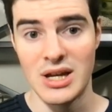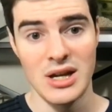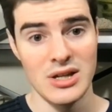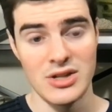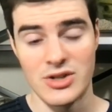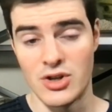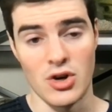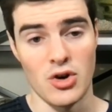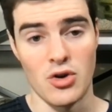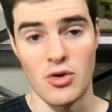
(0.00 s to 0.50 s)

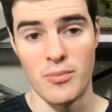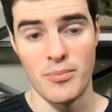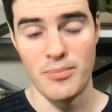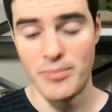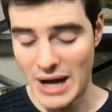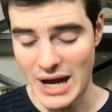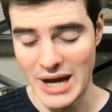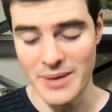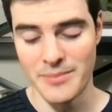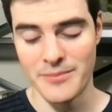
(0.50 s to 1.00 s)
So
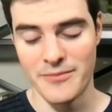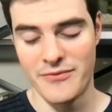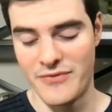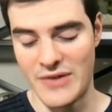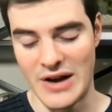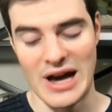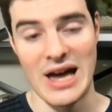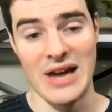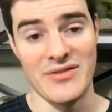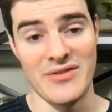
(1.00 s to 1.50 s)
bottom
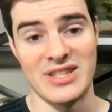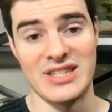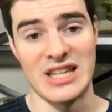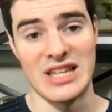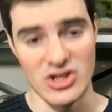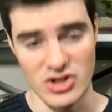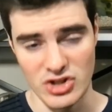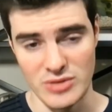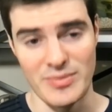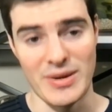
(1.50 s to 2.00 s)
five,
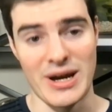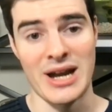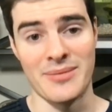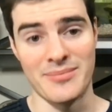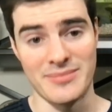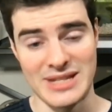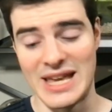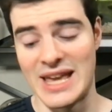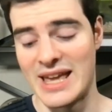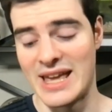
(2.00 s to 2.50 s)
essentially, bottom
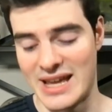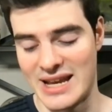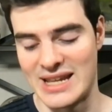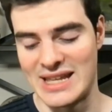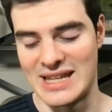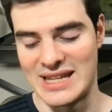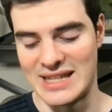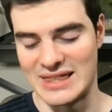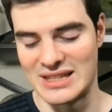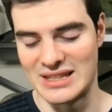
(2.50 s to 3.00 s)
ten
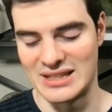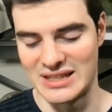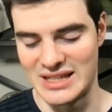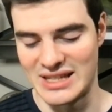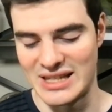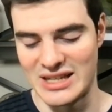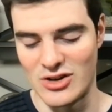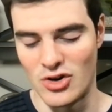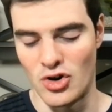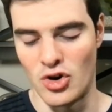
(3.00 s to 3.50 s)
in the
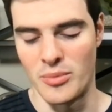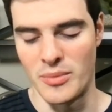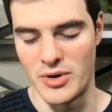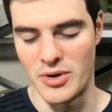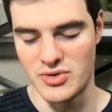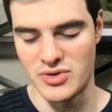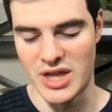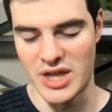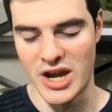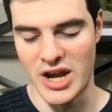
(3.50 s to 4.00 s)
league
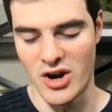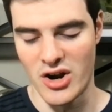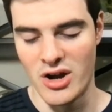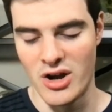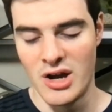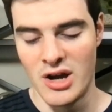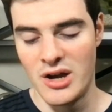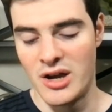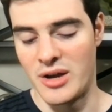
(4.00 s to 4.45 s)
almost there.